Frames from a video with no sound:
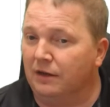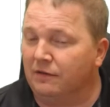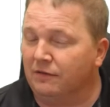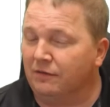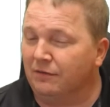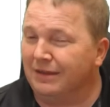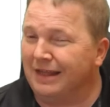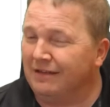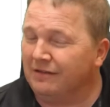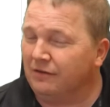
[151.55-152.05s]
So
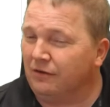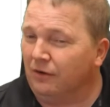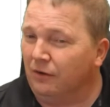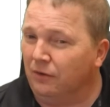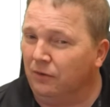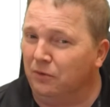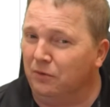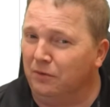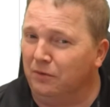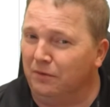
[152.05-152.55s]
that's
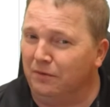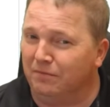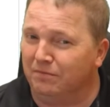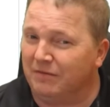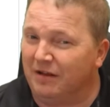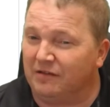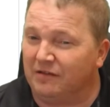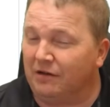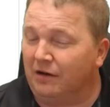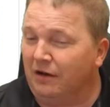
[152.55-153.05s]
all
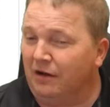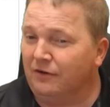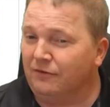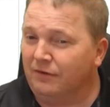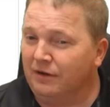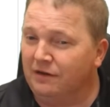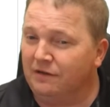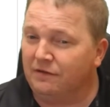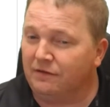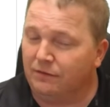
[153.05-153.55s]
there
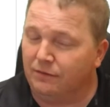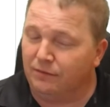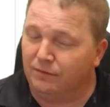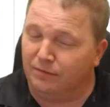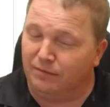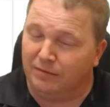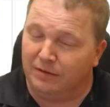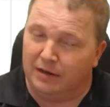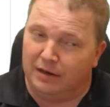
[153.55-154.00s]
is to